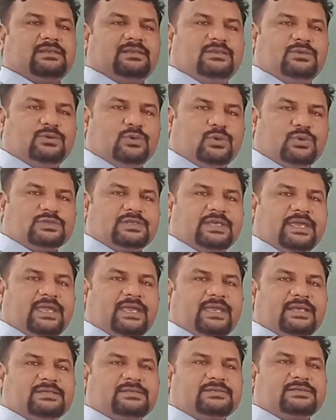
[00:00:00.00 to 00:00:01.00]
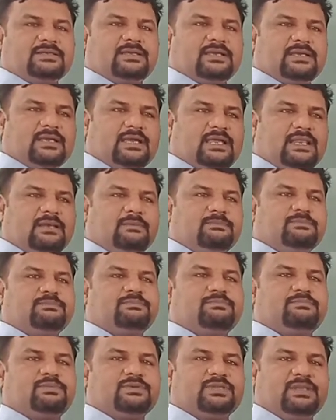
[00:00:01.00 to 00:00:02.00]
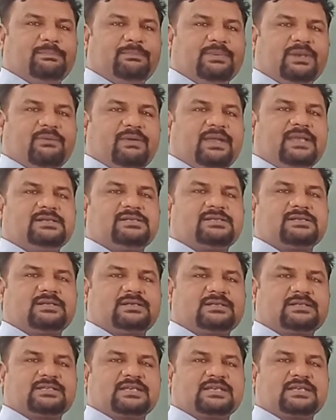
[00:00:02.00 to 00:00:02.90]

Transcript: Those hairs help, they prevent,